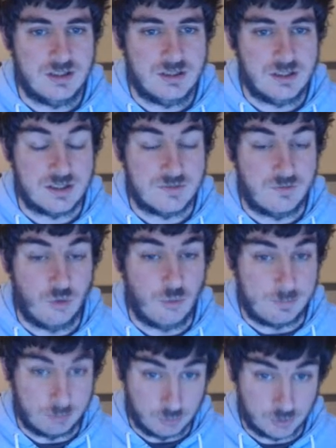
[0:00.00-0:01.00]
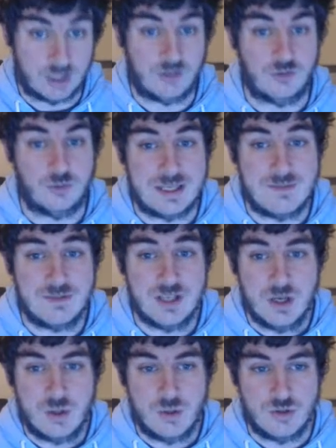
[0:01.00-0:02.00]
is the former Blue Castle Games,
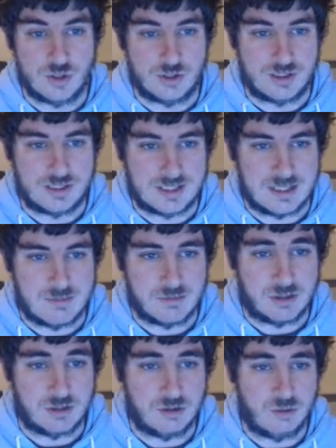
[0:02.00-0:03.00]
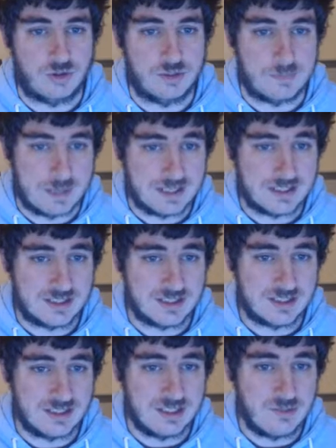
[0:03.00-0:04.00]
whose earlier games include the Bigs
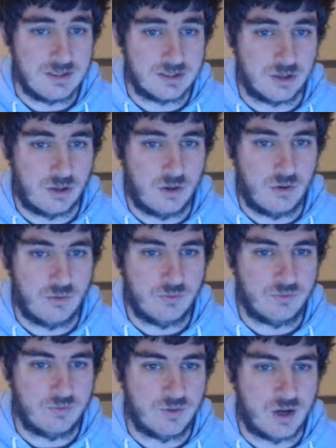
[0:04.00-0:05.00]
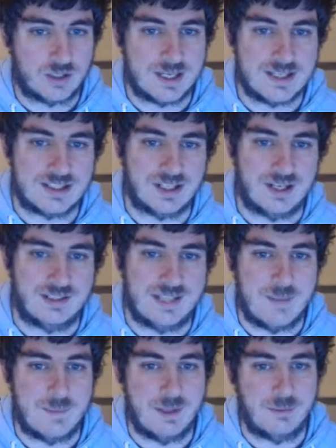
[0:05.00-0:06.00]
series of arcade-style
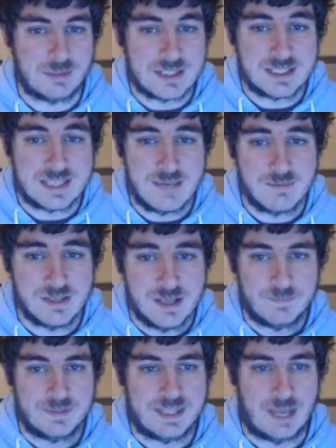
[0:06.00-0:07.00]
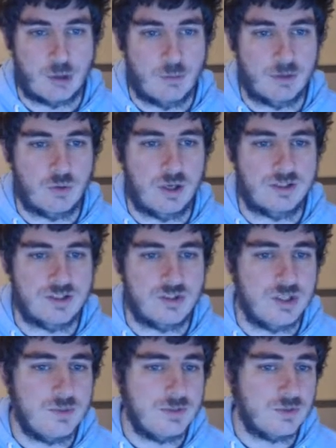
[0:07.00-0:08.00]
MLB games. Capcom acquired the
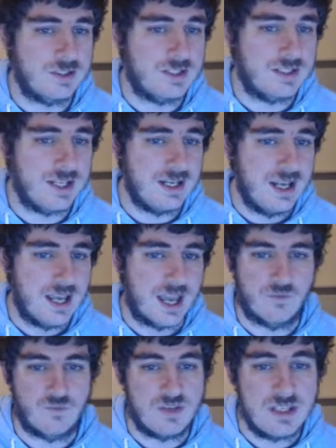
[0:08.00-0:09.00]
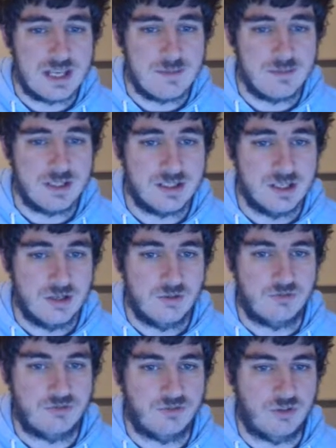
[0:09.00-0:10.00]
studio in 2010 and renamed it
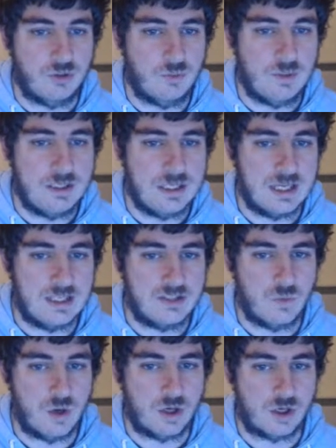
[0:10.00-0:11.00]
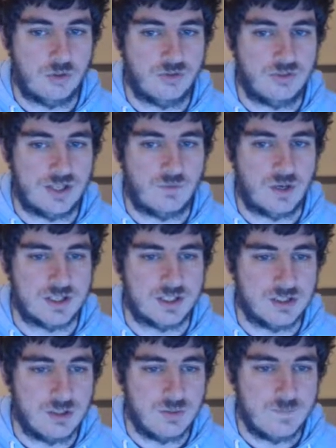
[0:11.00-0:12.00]
following its work on Dead Rising
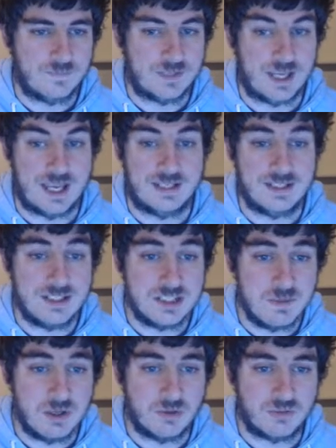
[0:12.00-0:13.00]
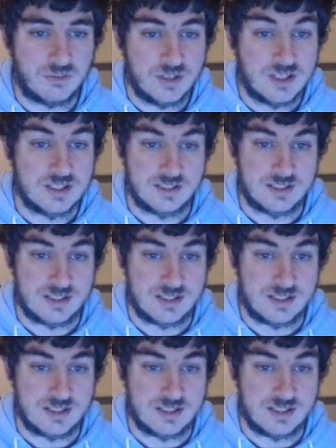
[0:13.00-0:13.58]
2 and its spin-offs. Since